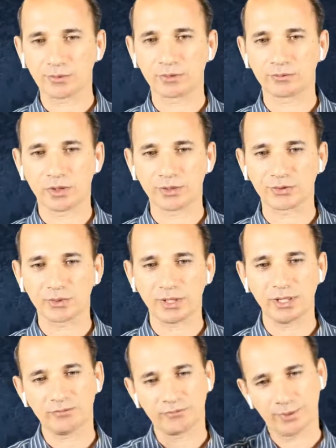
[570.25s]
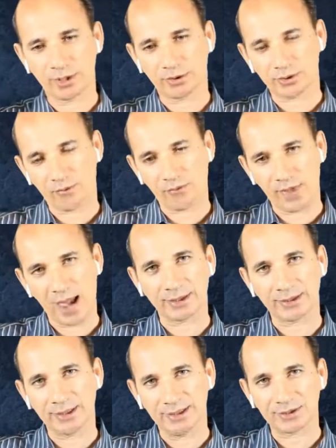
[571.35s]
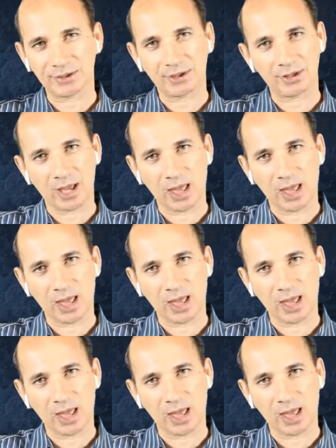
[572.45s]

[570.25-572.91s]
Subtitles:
one was really because of that incident,